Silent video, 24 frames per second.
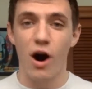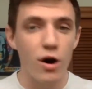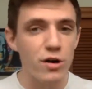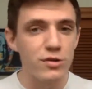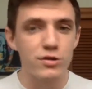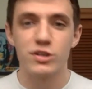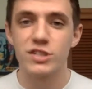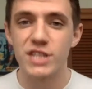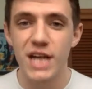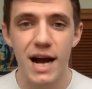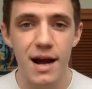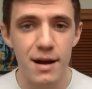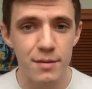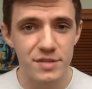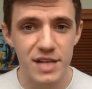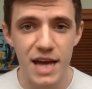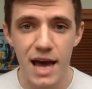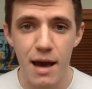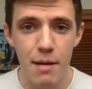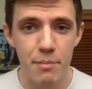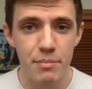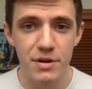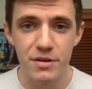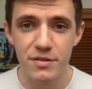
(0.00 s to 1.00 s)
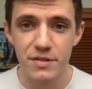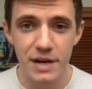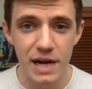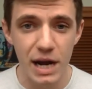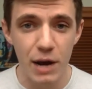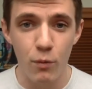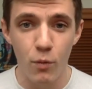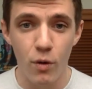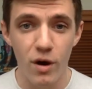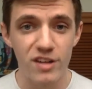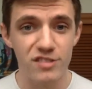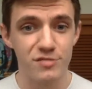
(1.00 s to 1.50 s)
times happier than I
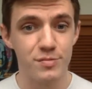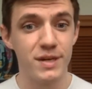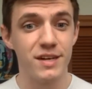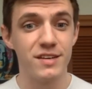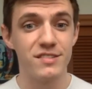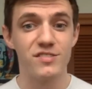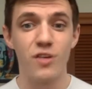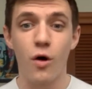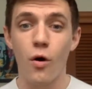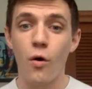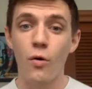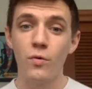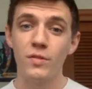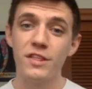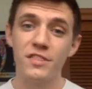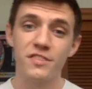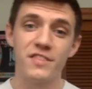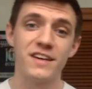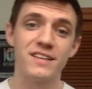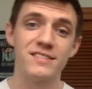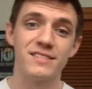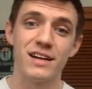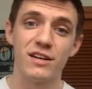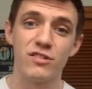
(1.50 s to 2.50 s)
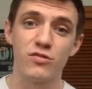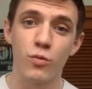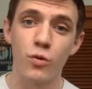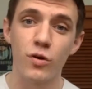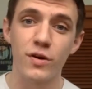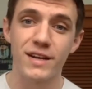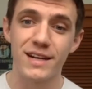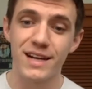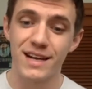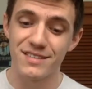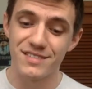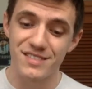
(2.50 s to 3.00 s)
was, because the only thing that I was
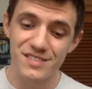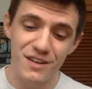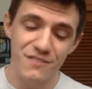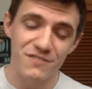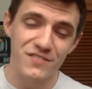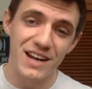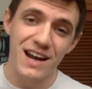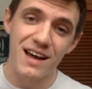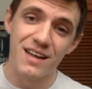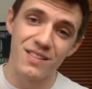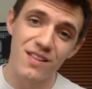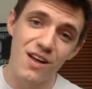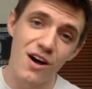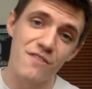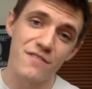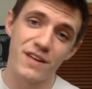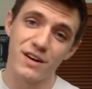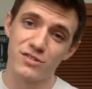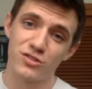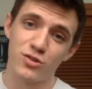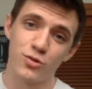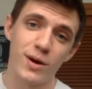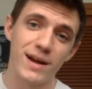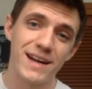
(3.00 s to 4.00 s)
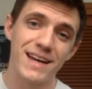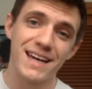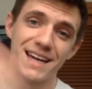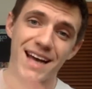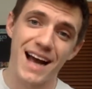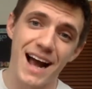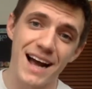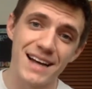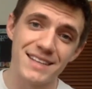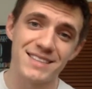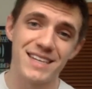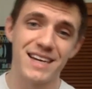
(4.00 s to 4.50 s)
working on, stuff that I love, I was creating
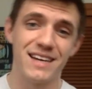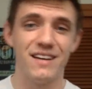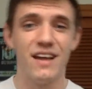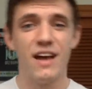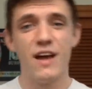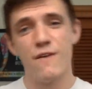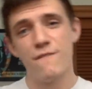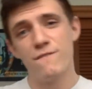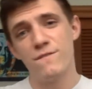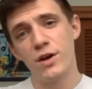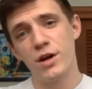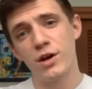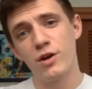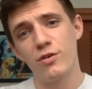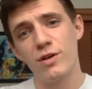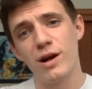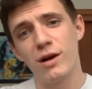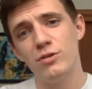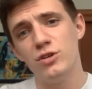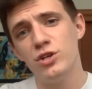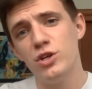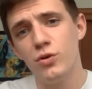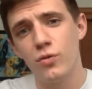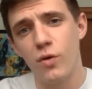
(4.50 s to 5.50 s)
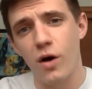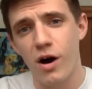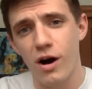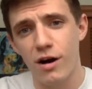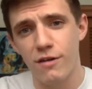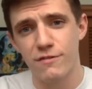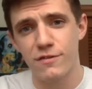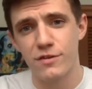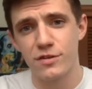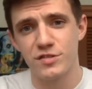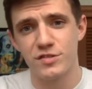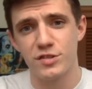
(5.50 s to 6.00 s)
content, figuring out new
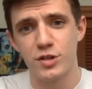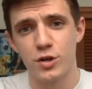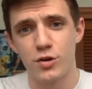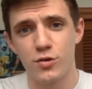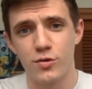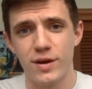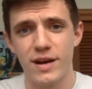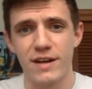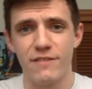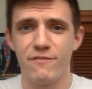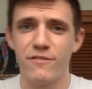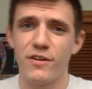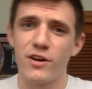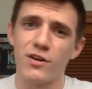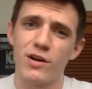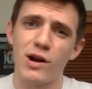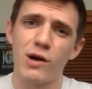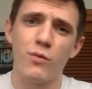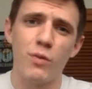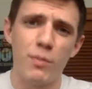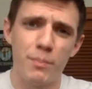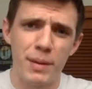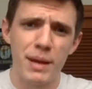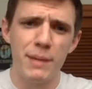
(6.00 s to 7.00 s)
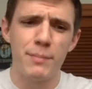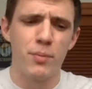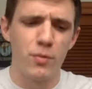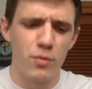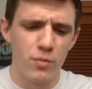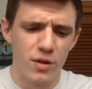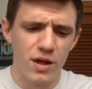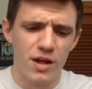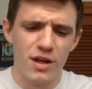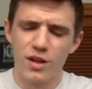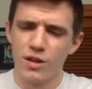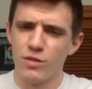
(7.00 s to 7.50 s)
offers to create, figuring out what
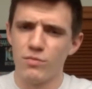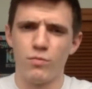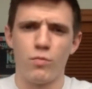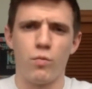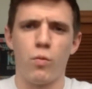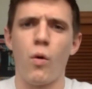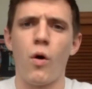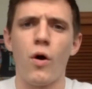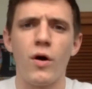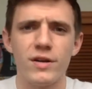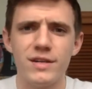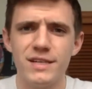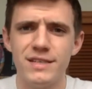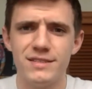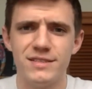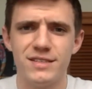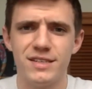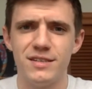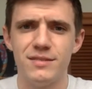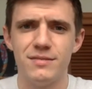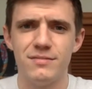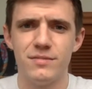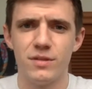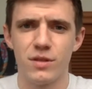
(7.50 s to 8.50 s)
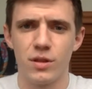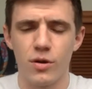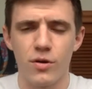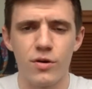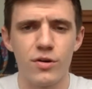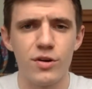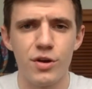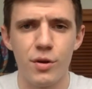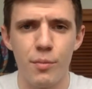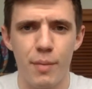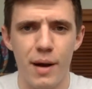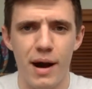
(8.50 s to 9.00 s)
people wanted to
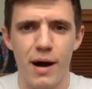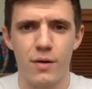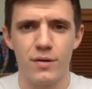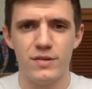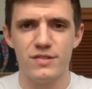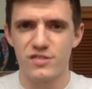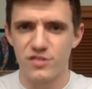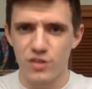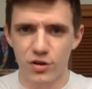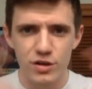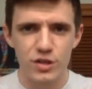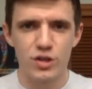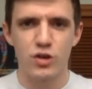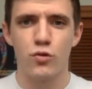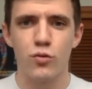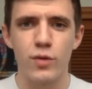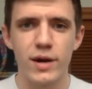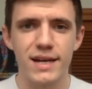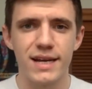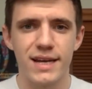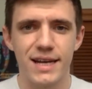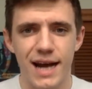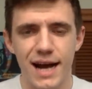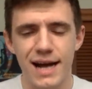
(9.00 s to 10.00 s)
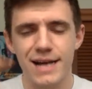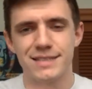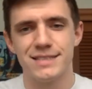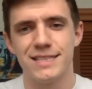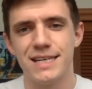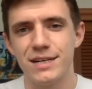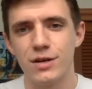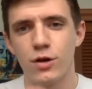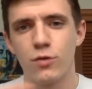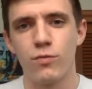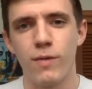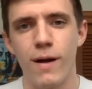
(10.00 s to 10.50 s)
learn about, and started creating
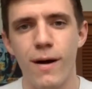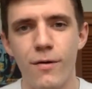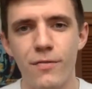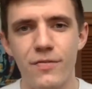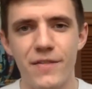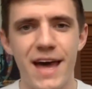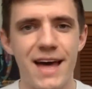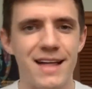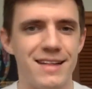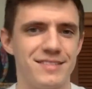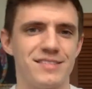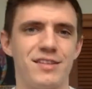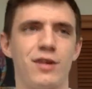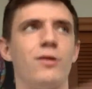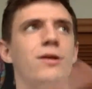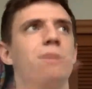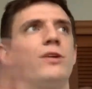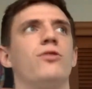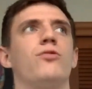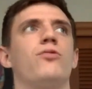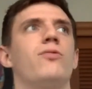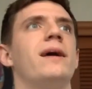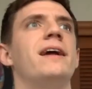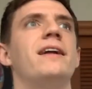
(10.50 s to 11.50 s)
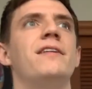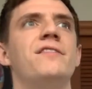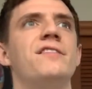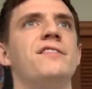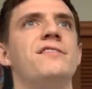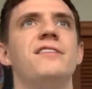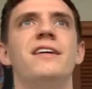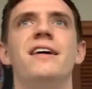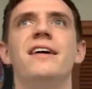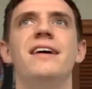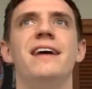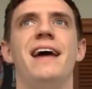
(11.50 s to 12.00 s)
content around that. That's how I
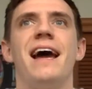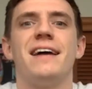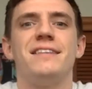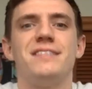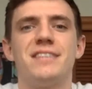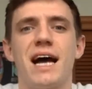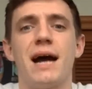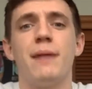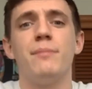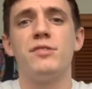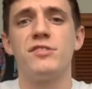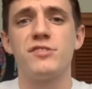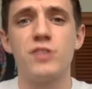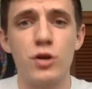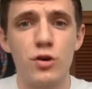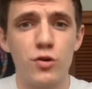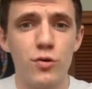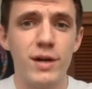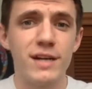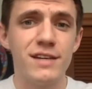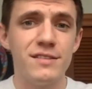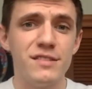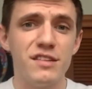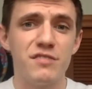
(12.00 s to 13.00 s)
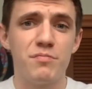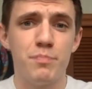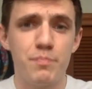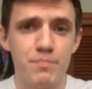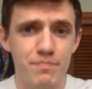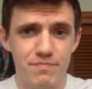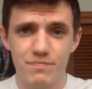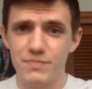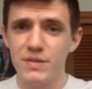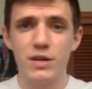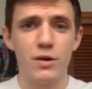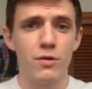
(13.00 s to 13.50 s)
had time to start creating this,
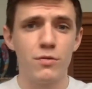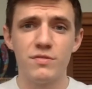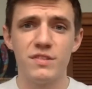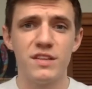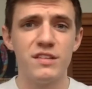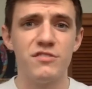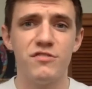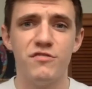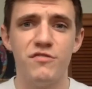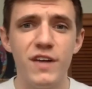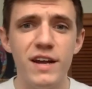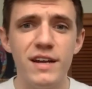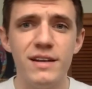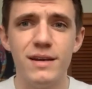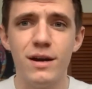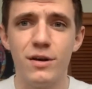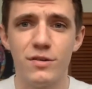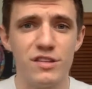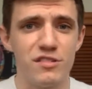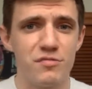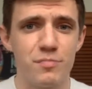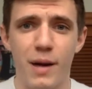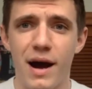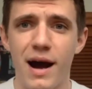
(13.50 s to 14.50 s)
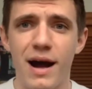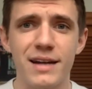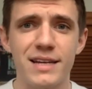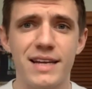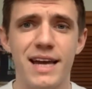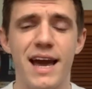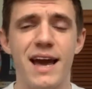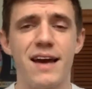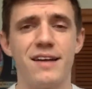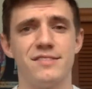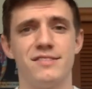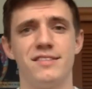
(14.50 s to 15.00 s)
this video, this
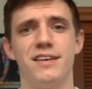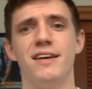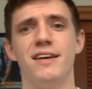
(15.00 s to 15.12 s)
podcast.